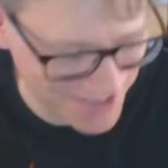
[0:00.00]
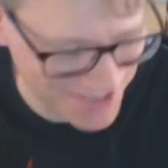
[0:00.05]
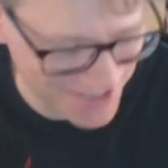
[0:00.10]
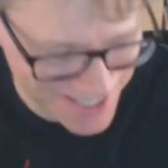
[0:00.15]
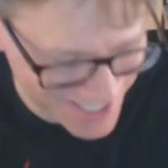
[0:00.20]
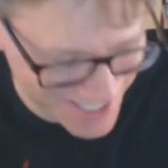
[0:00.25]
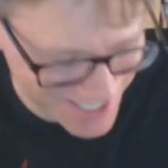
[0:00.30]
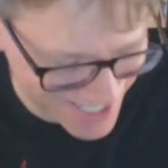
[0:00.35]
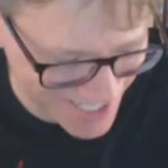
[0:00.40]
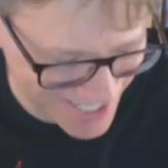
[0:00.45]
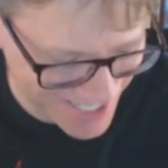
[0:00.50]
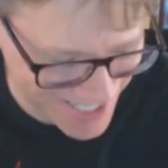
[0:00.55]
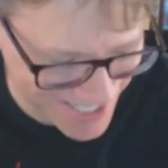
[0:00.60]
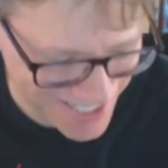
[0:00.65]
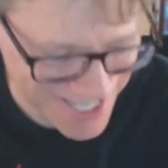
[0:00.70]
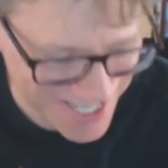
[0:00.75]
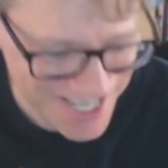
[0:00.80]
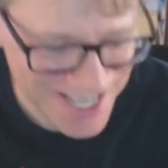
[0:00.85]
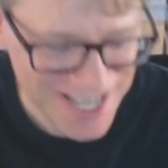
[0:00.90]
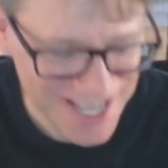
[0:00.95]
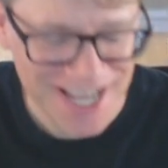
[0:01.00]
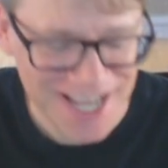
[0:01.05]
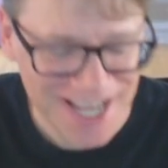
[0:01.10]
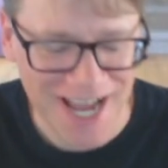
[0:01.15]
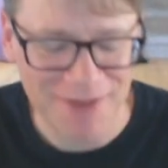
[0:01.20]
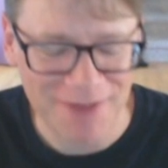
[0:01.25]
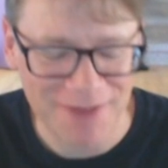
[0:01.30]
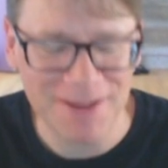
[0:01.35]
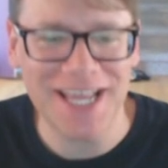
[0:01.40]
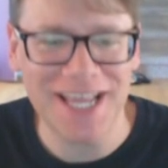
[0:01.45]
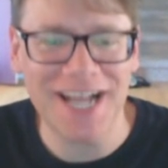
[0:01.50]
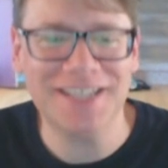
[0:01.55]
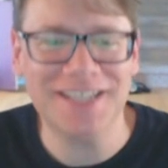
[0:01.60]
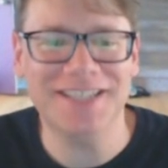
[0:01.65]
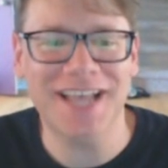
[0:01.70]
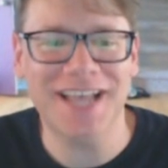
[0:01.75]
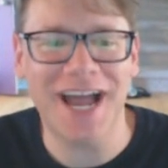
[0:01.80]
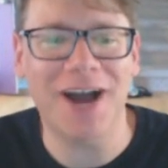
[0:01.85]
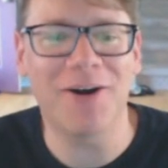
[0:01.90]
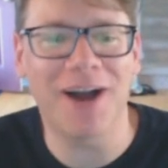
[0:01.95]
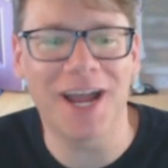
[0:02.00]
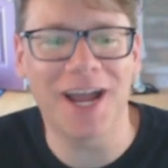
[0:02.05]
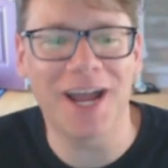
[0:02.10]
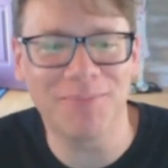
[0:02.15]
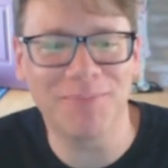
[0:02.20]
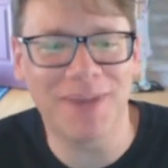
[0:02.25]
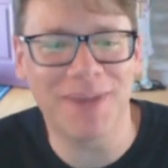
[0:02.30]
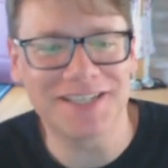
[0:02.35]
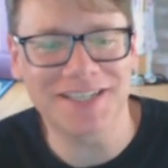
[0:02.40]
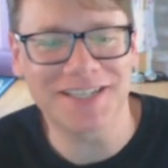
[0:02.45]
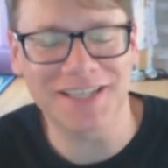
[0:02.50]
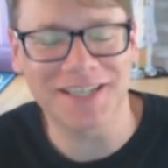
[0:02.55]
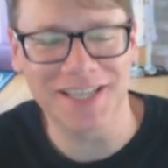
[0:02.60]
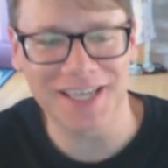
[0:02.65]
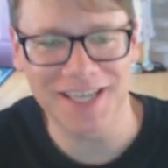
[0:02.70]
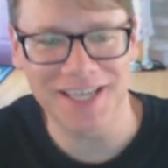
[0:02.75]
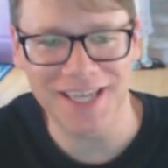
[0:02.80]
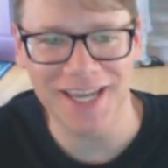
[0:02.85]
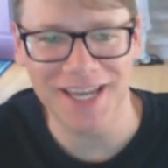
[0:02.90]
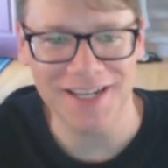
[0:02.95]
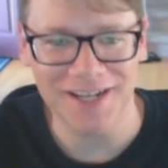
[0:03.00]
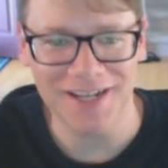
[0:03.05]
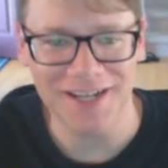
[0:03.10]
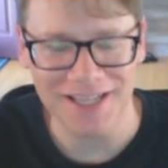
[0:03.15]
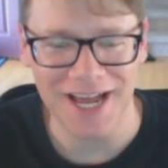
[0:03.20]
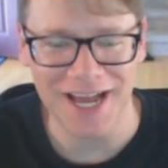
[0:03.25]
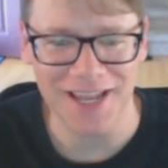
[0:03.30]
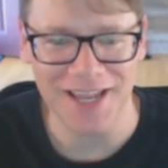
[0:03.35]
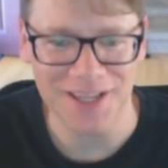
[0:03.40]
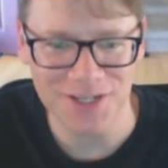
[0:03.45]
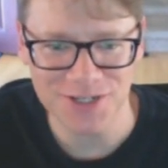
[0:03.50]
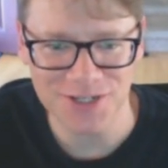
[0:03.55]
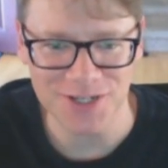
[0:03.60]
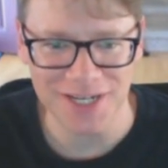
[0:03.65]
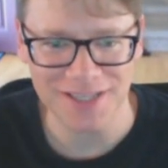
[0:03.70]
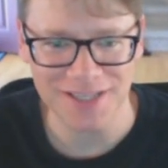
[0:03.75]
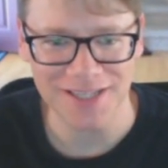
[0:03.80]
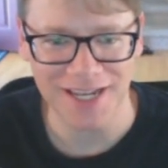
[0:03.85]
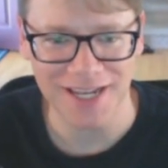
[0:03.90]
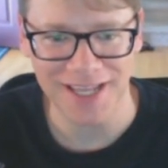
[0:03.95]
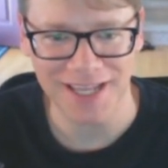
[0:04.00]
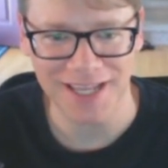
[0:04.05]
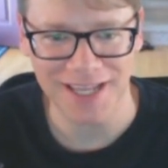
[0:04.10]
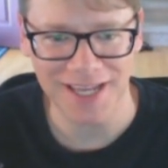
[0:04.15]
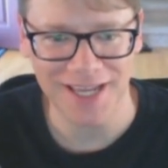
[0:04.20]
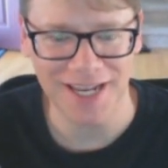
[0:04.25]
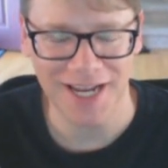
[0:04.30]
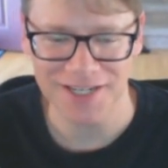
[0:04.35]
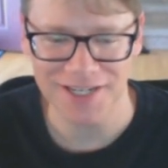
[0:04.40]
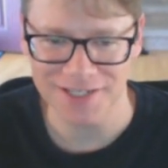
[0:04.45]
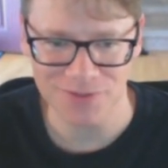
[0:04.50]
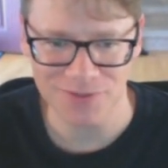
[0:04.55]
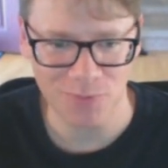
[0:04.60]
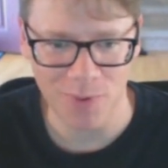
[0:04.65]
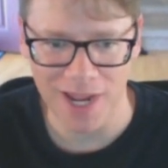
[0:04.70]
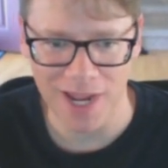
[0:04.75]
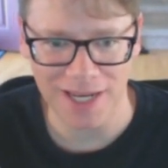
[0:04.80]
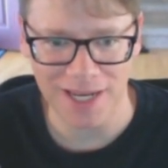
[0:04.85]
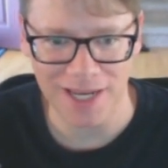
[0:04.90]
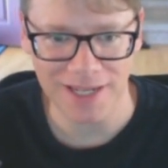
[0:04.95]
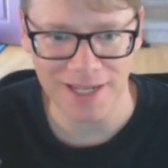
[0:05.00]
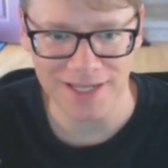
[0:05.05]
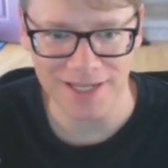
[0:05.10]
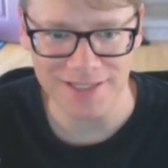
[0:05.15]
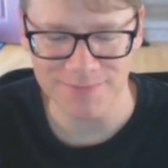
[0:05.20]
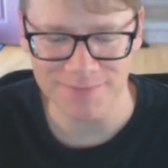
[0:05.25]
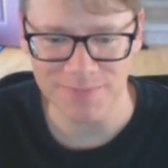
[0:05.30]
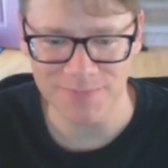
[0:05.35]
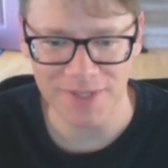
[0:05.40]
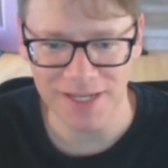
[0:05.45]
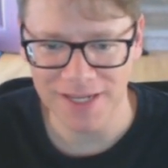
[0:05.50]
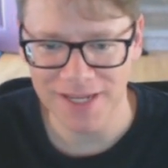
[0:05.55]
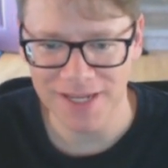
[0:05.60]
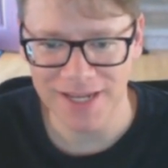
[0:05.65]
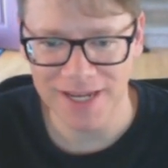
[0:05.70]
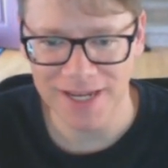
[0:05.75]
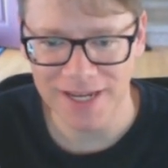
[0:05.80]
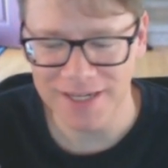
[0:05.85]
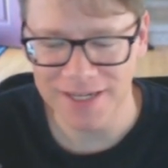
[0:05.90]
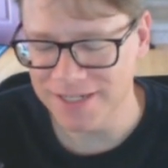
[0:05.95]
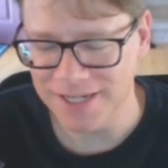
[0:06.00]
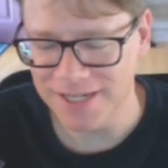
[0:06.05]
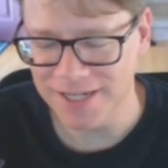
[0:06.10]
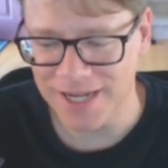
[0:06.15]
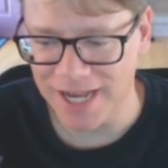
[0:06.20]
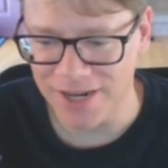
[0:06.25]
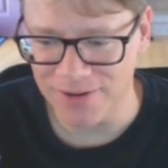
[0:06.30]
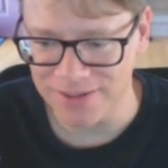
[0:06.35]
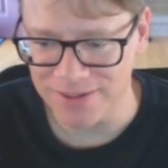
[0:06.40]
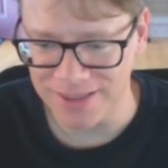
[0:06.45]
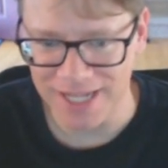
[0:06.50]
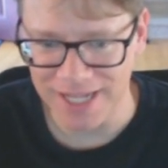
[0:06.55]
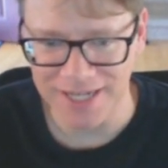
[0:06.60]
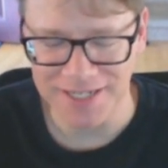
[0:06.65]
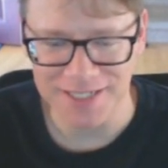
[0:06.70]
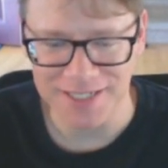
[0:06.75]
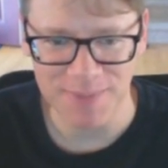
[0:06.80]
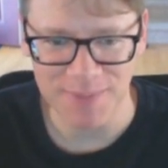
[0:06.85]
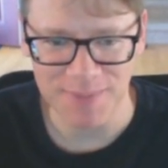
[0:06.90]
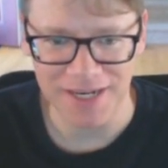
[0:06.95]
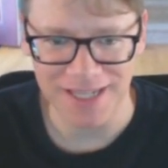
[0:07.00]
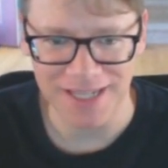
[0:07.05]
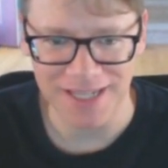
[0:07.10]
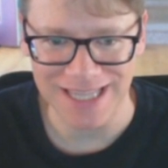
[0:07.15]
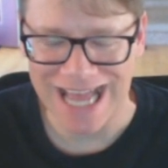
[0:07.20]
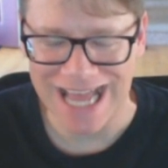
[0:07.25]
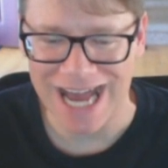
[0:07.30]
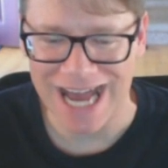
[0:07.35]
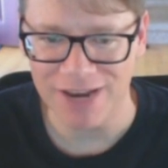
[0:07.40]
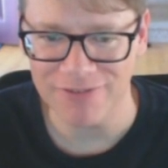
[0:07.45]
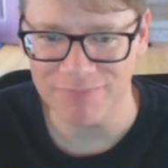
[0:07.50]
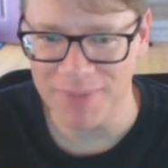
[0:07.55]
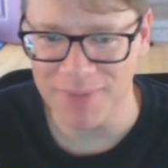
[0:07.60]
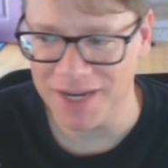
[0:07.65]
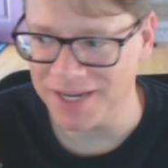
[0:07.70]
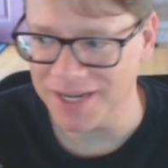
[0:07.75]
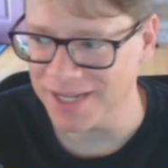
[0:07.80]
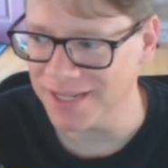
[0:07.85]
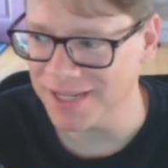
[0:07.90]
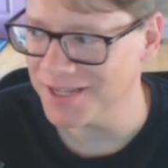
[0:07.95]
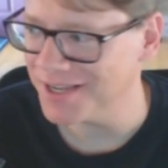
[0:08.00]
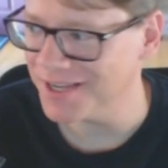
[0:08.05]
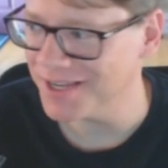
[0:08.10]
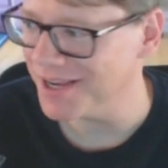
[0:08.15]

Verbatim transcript: everything. And I mean, that's how I basically get a lot of the shit that I get. I just mm-hmm. wait because I don't like to spend a lot of money.